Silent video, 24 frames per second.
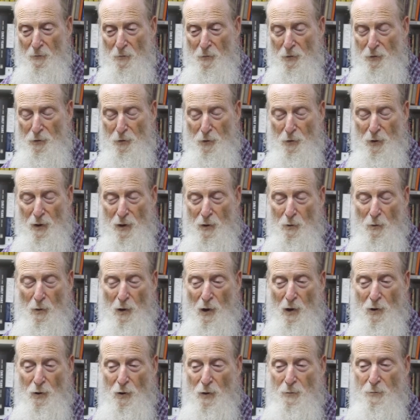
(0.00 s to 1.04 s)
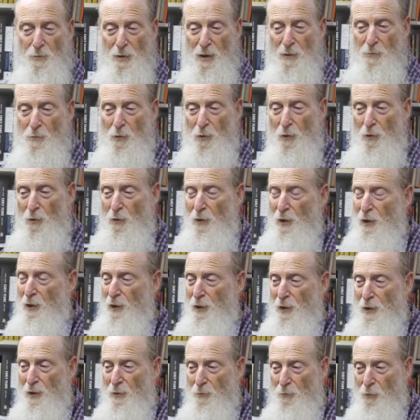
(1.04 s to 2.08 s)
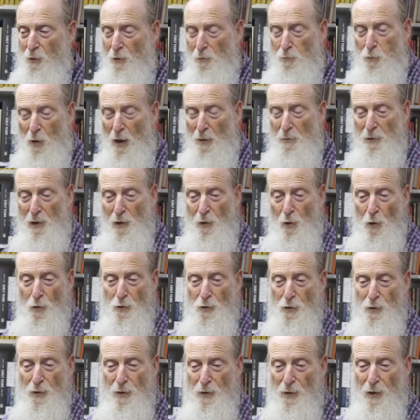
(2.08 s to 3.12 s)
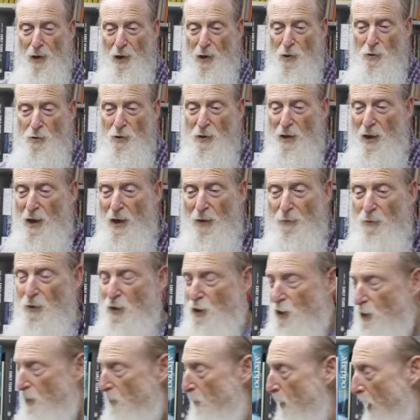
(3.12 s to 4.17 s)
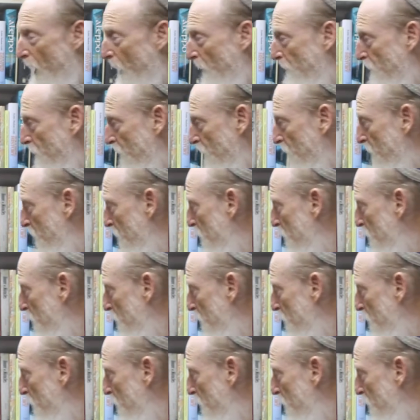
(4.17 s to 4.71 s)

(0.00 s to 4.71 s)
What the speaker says: 30 to 100 people, probably closer to the 100 every Shabbat.